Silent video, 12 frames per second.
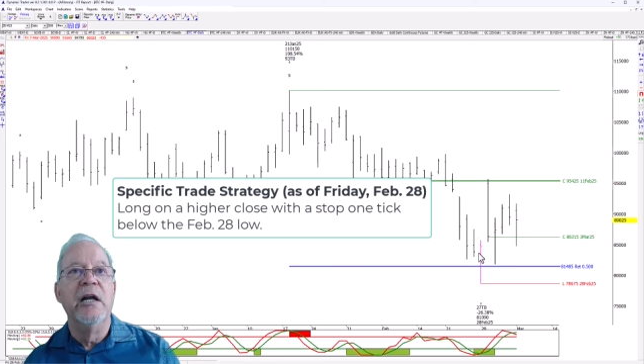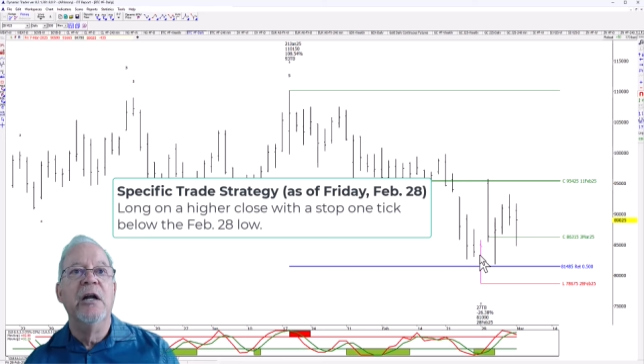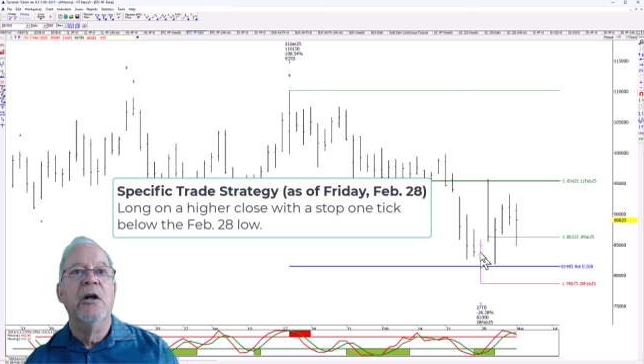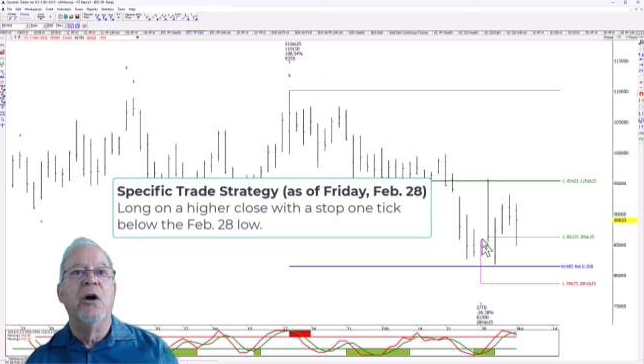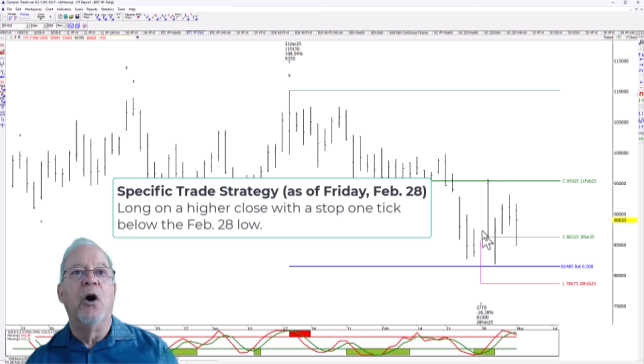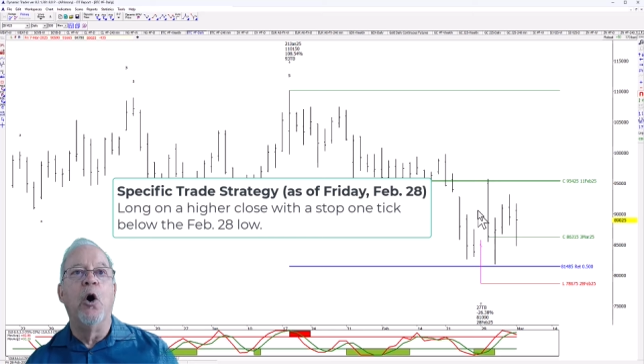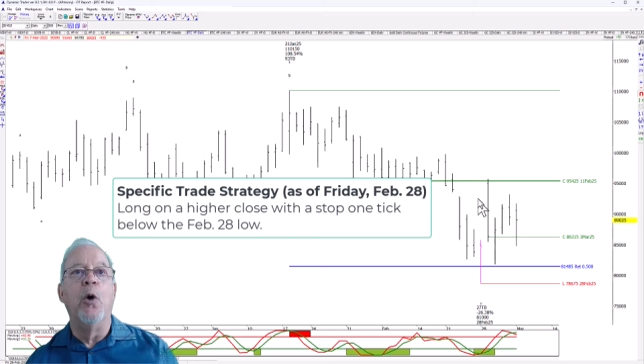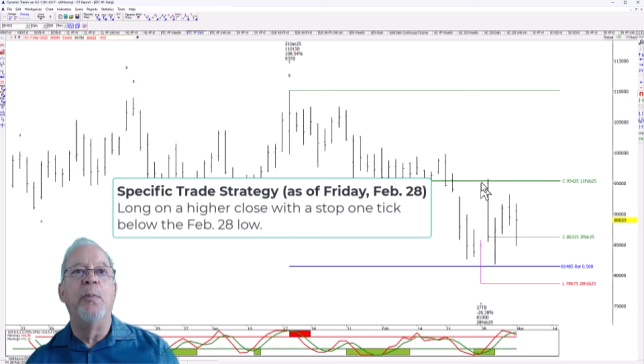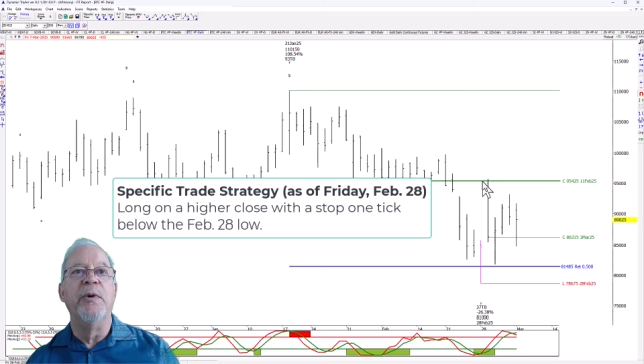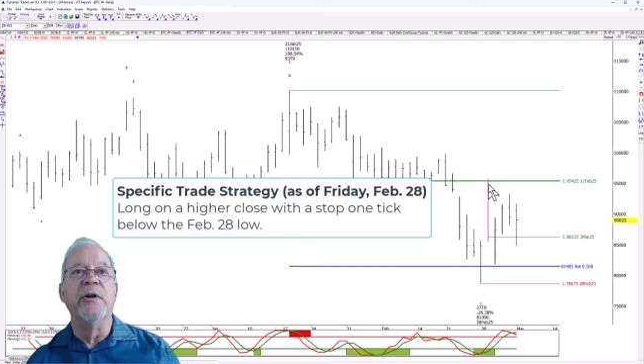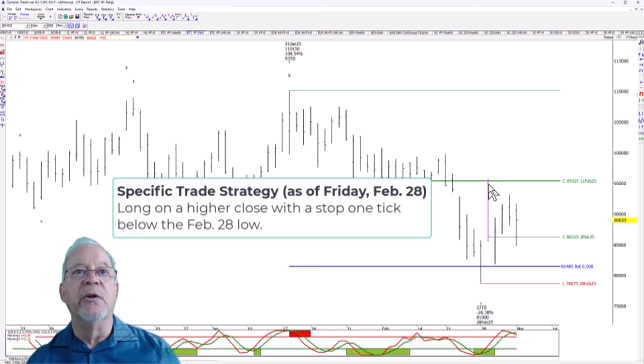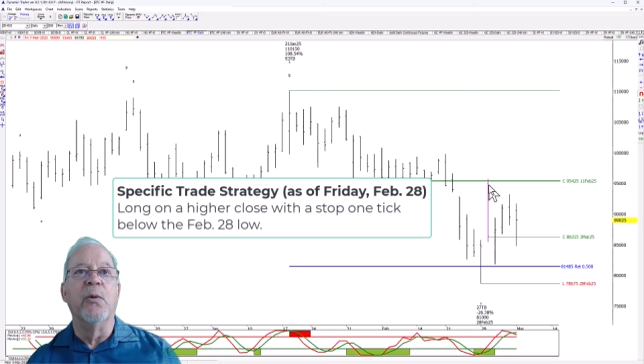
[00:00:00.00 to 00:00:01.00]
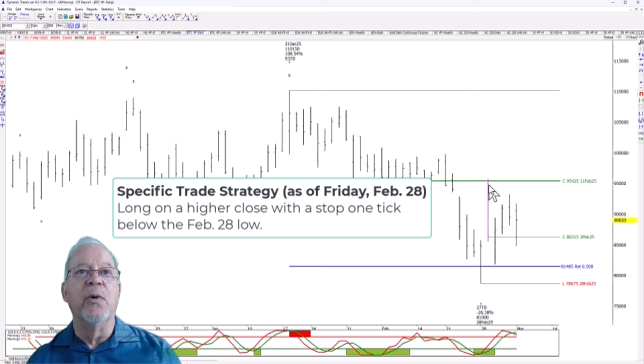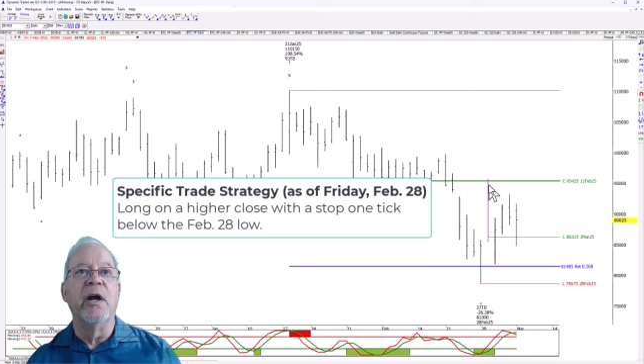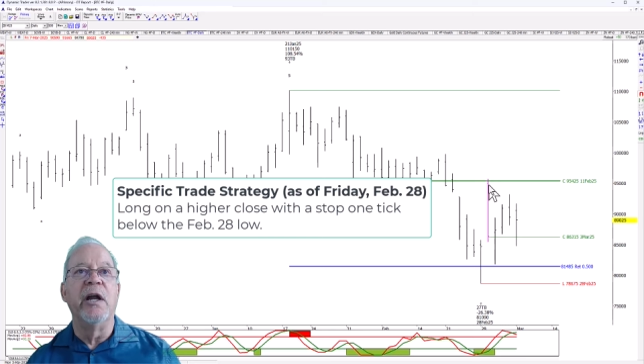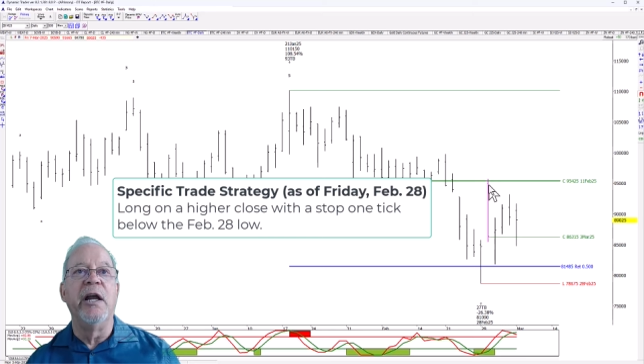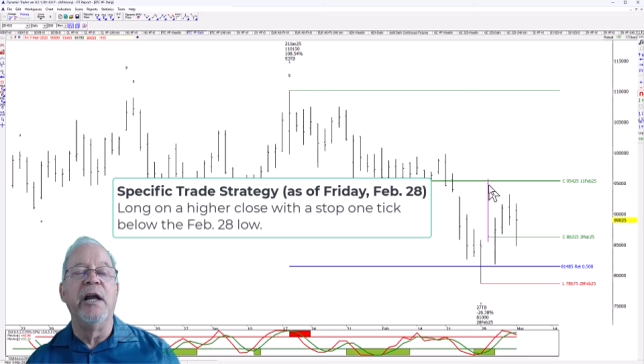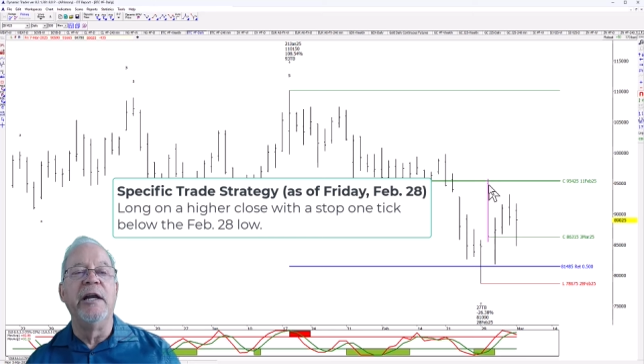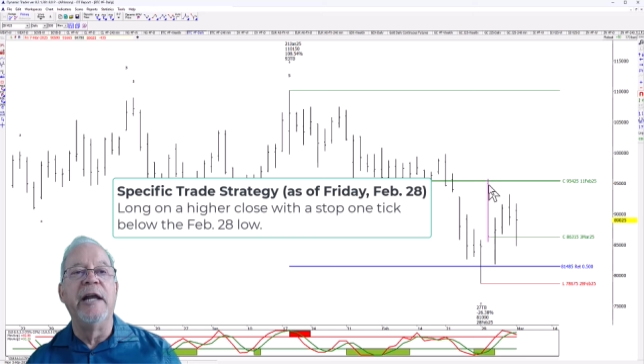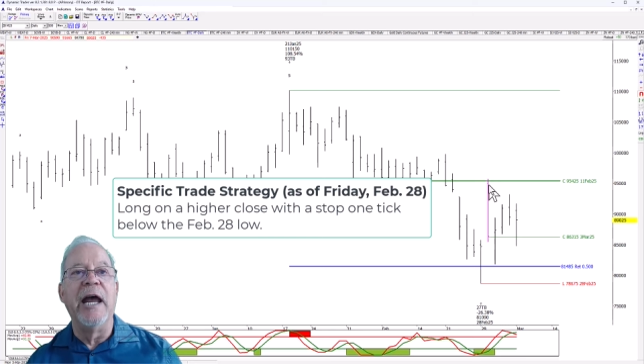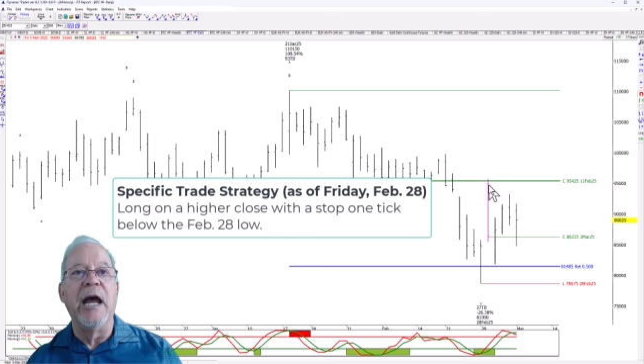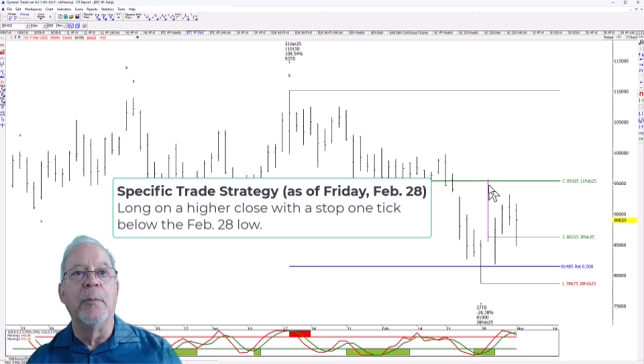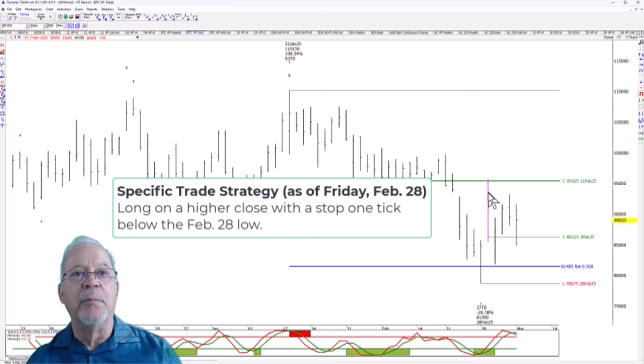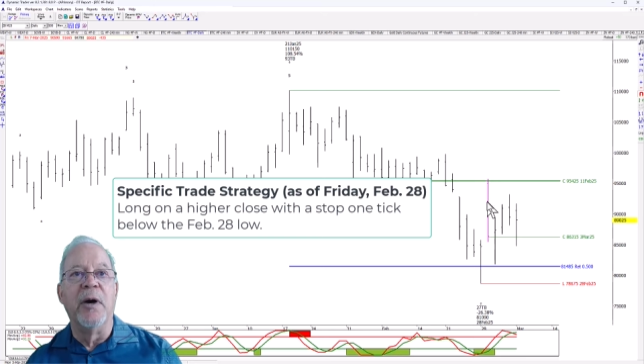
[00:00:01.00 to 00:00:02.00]
Opened way gap
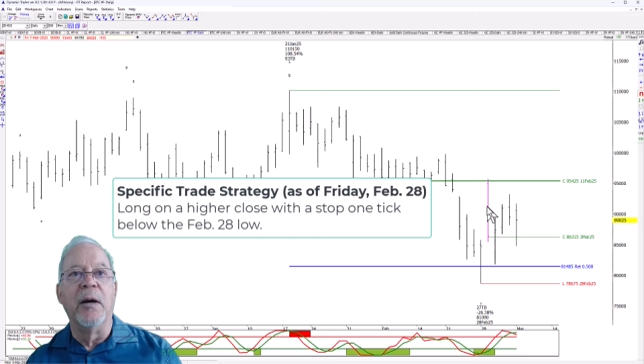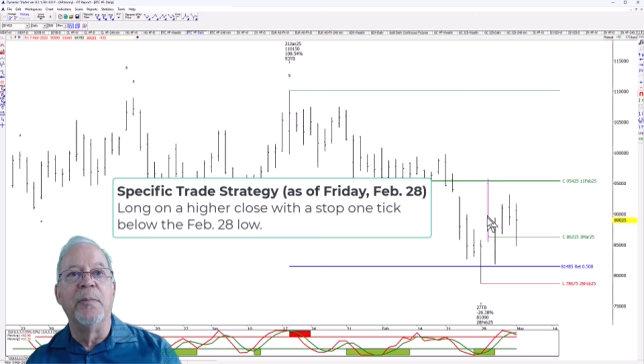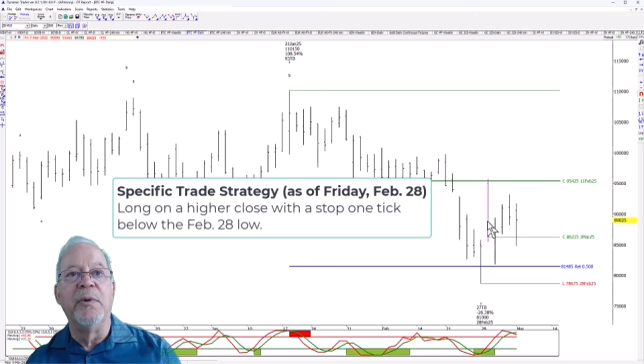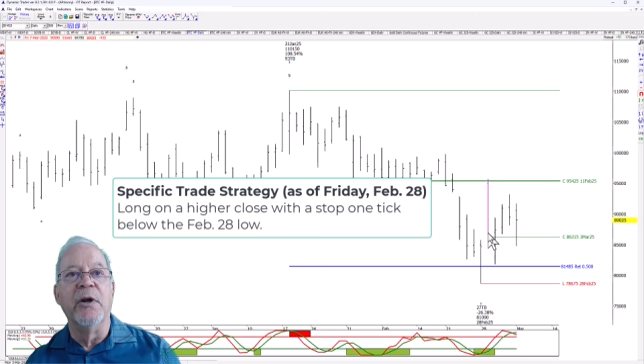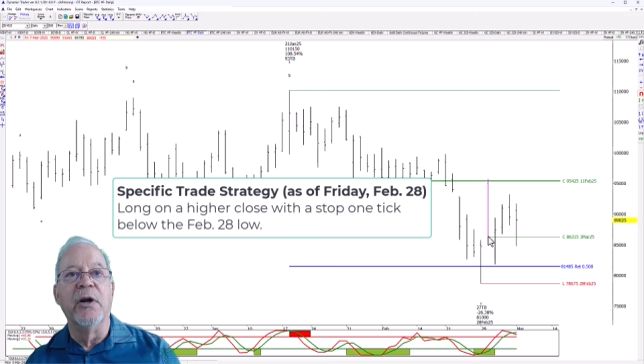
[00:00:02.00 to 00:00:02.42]
up here